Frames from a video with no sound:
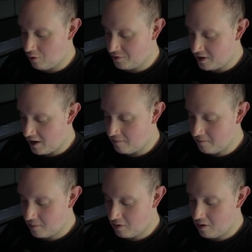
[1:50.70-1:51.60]
time
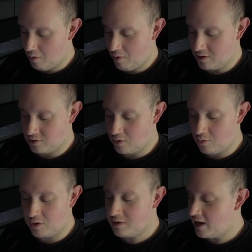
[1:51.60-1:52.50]
when
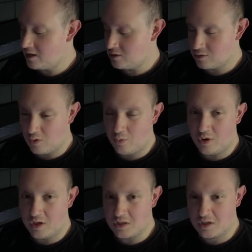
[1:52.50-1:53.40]
someone dies or
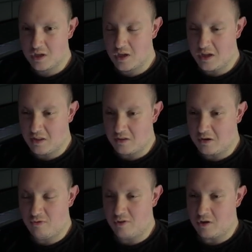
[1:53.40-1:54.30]
someone is at the
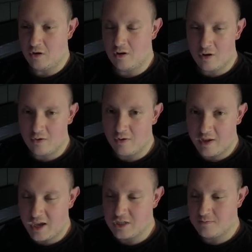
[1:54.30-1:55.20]
critical low
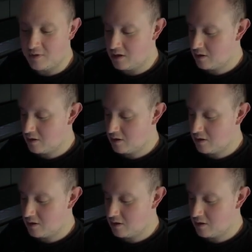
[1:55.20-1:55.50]
HP.